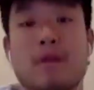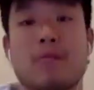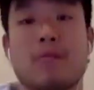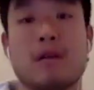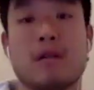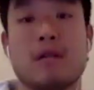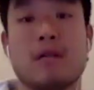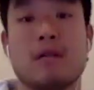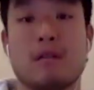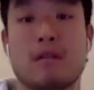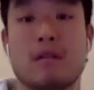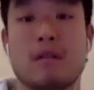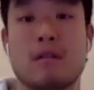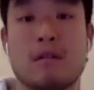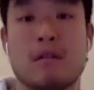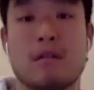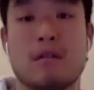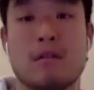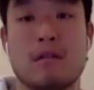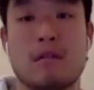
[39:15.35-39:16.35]
like, one.
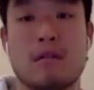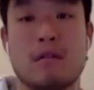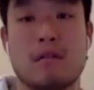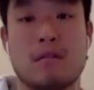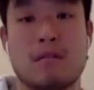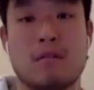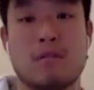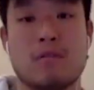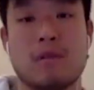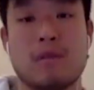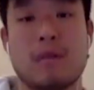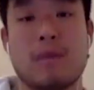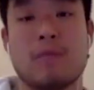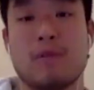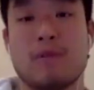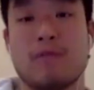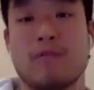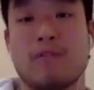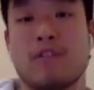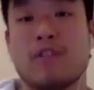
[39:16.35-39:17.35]
It's the most. Yeah, so
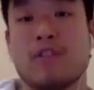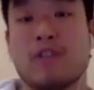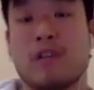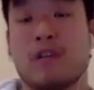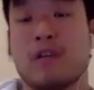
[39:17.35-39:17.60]
I, that's why sure. I